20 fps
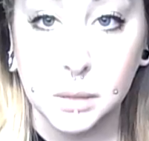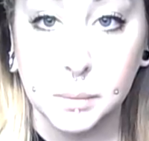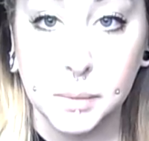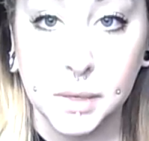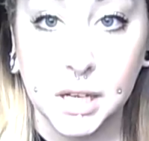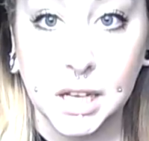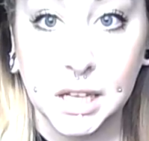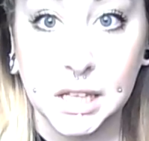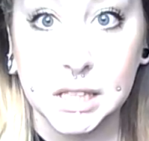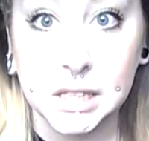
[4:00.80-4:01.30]
a little
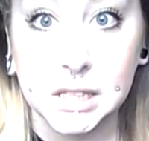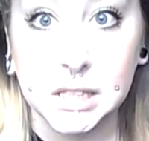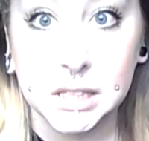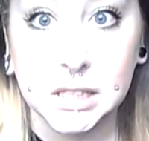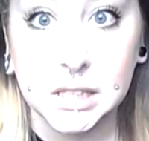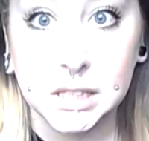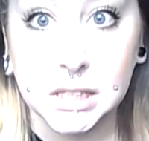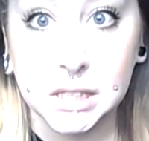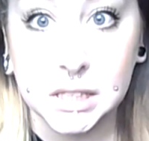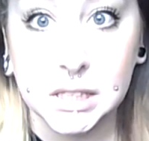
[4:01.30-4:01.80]
bit like,
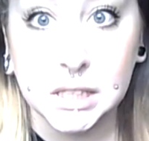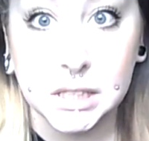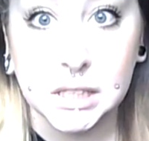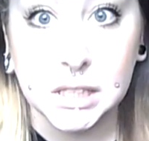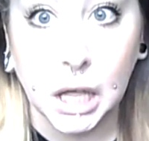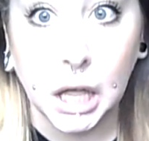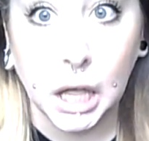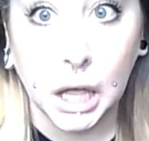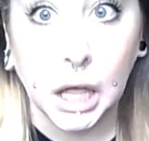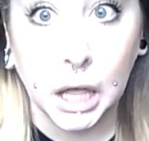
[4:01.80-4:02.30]

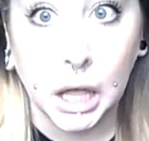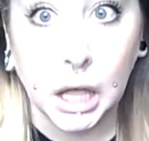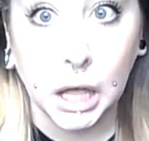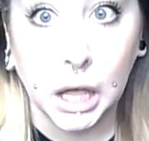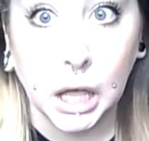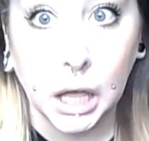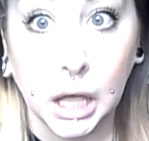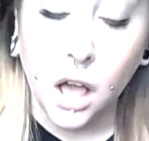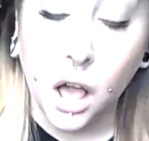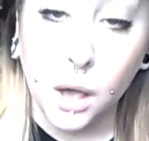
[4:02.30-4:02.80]

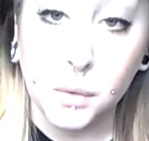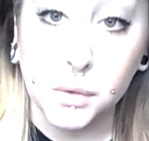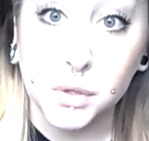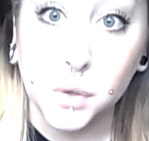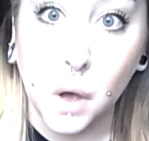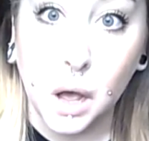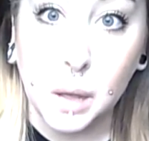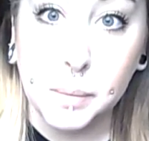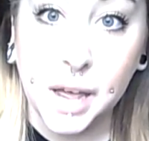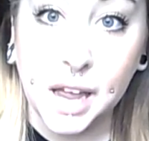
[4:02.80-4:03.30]
I was
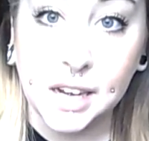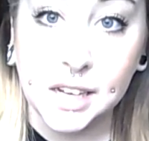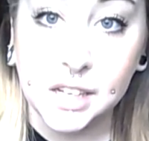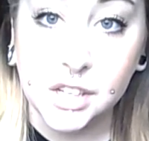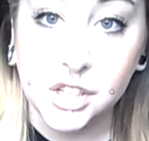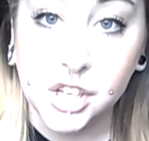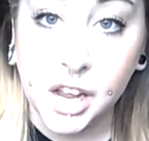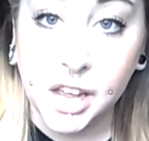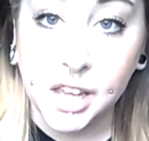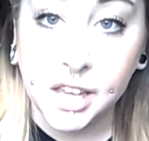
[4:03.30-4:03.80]
quite badly
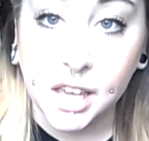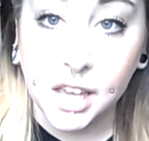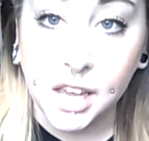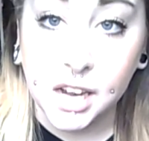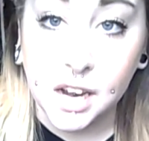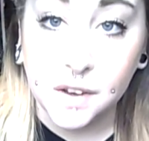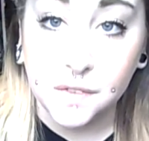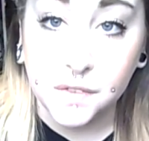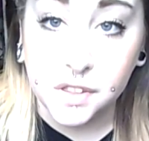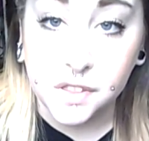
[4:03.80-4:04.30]
shaking
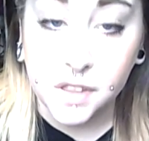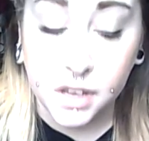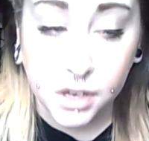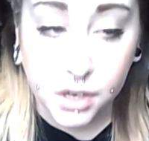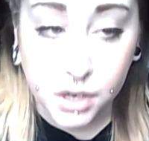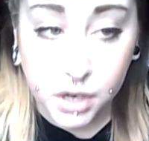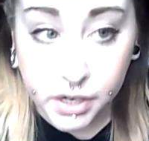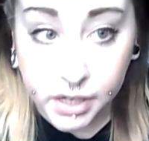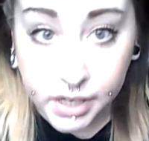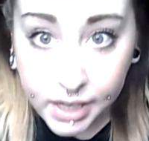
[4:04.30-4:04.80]
and everything.
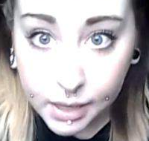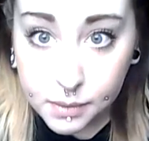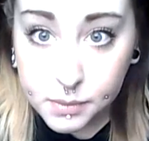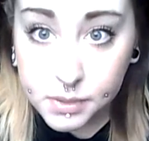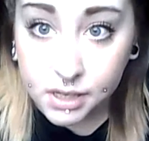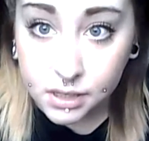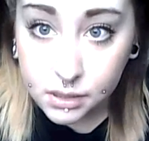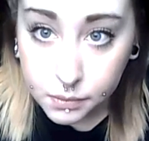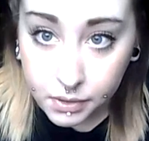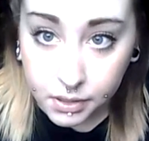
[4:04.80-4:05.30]
You know, he kept
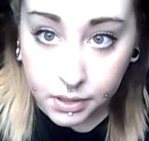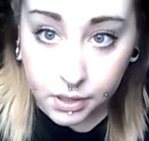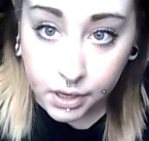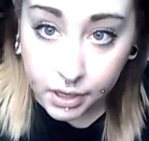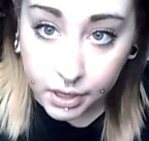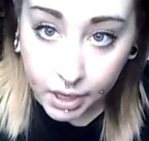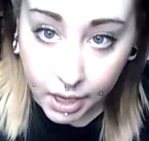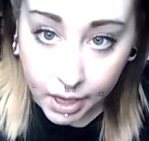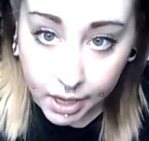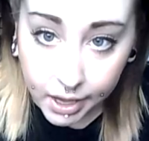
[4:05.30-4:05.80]
saying to me, "You
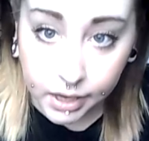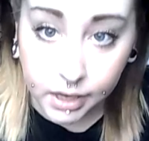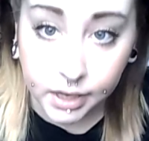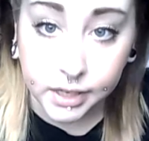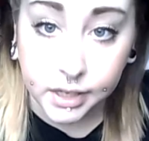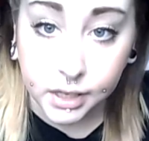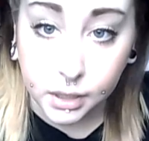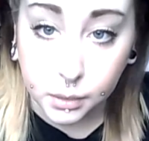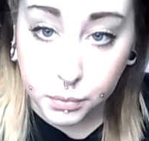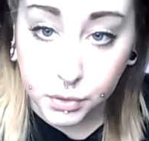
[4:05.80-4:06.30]
okay?
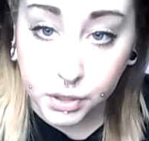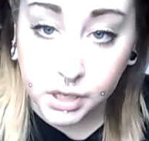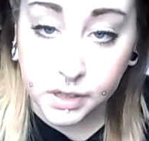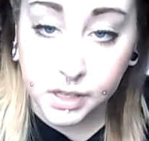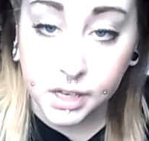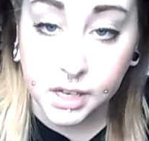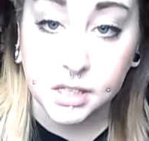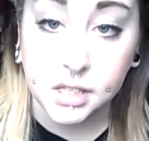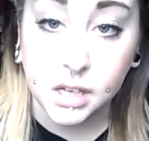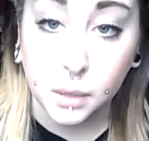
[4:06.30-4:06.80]
Like, keep
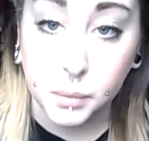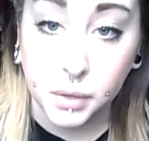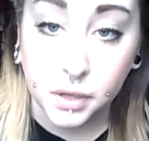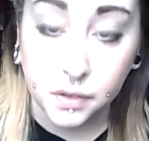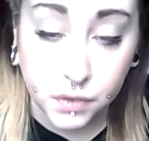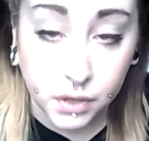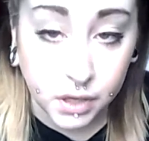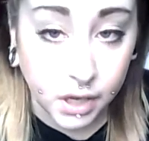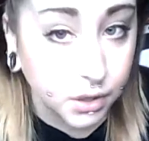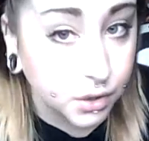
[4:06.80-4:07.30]
breathing. Tell me
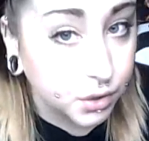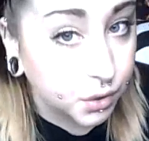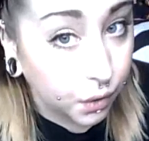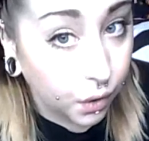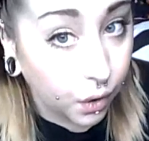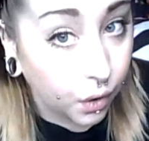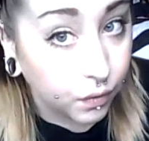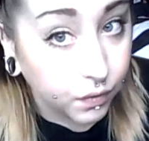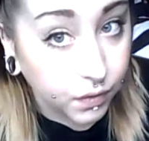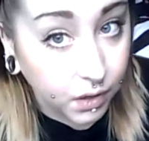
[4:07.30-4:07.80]
if you get too
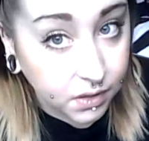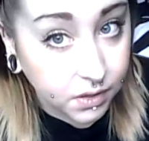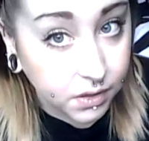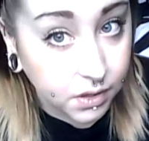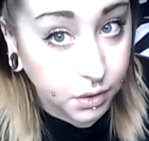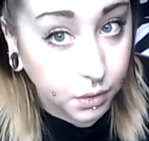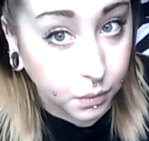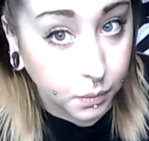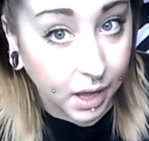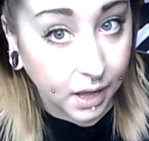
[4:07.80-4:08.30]
hot or
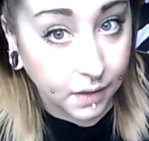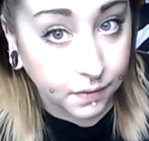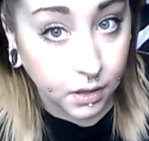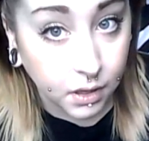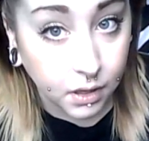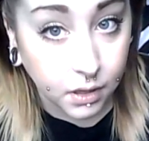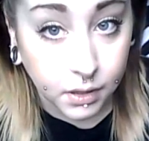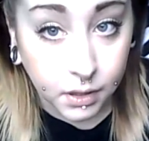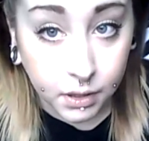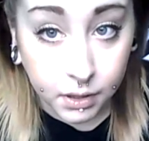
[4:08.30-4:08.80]
flustered or
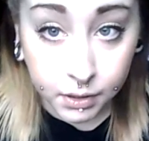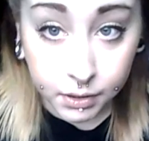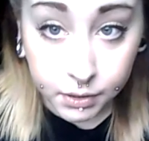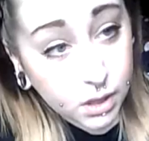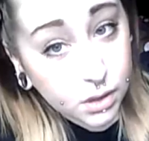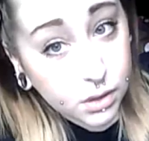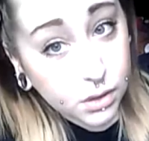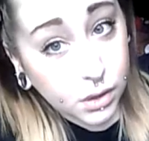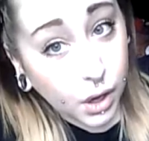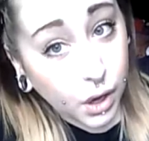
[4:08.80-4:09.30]
whatever."
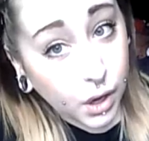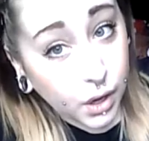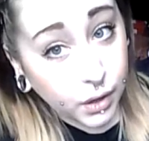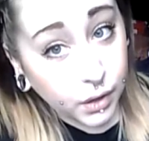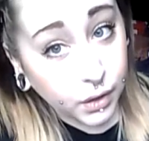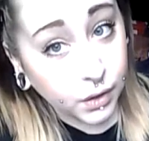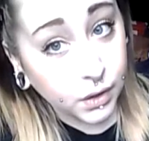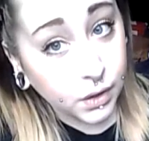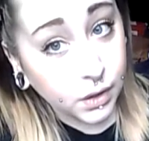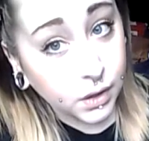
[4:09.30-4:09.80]

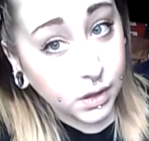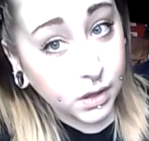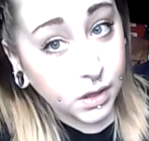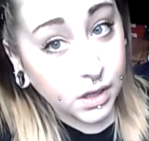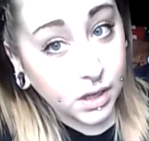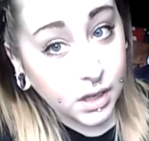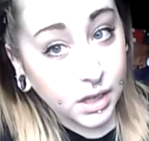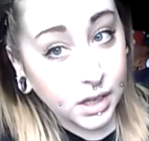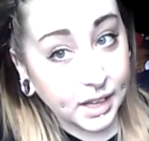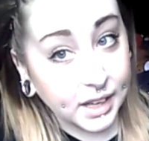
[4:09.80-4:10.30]
So
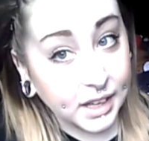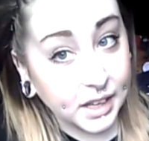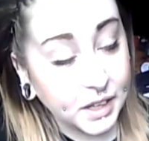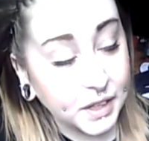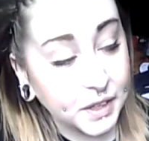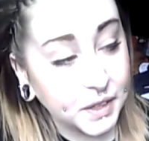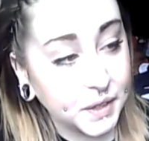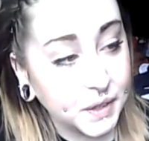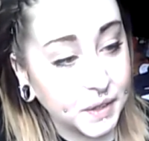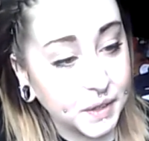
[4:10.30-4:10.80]

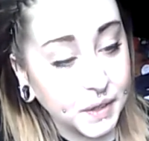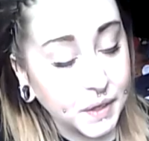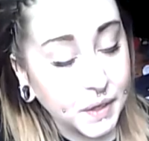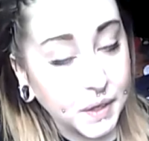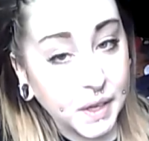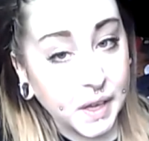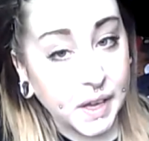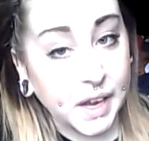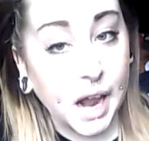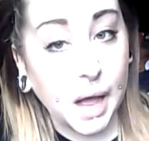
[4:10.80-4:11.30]

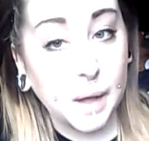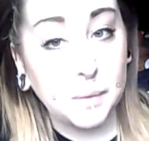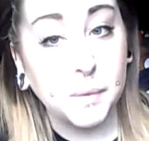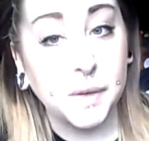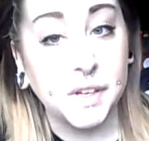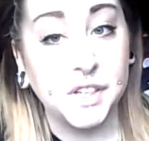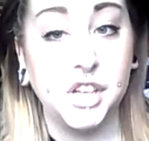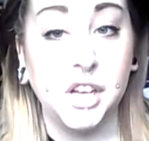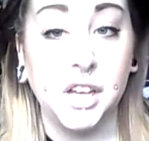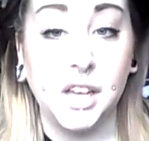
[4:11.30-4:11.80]
he clamped
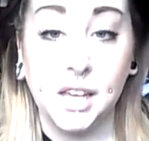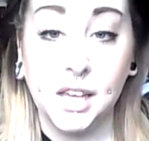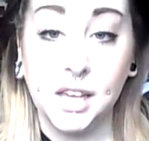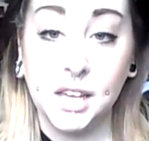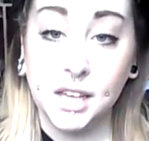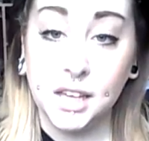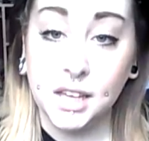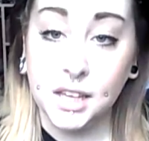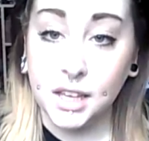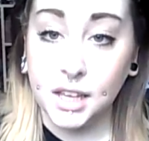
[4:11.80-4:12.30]
my
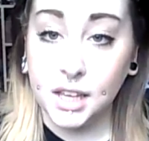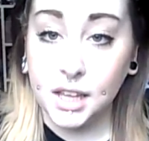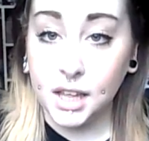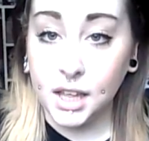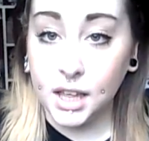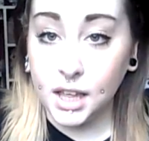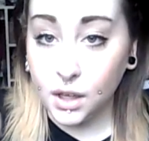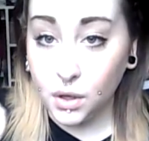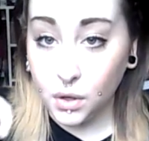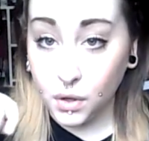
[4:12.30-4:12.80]
cheek
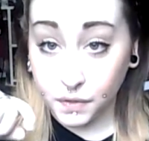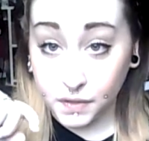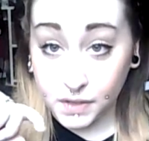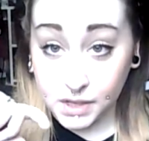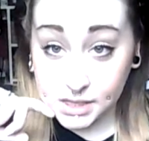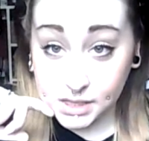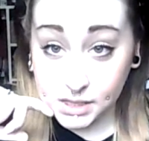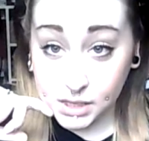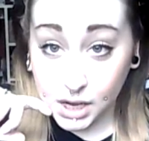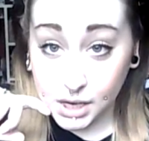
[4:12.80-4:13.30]
on
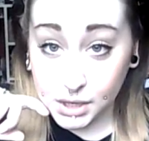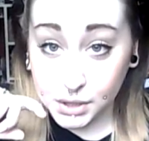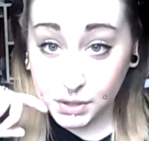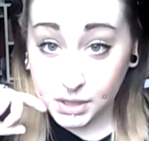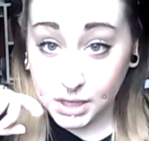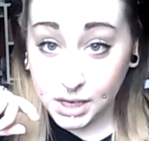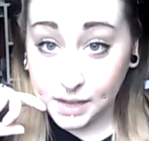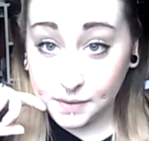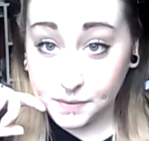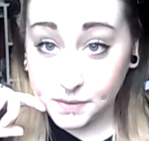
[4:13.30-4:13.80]
this side,
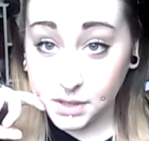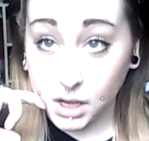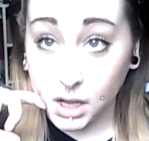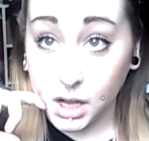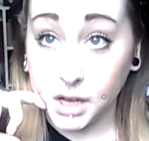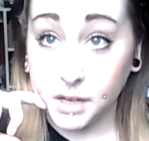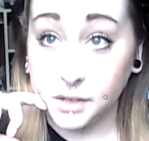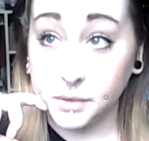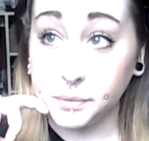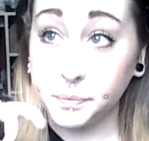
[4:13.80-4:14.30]
on the left
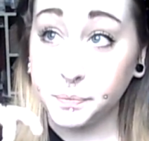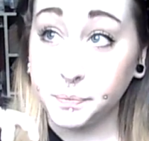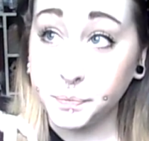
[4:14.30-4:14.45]
side,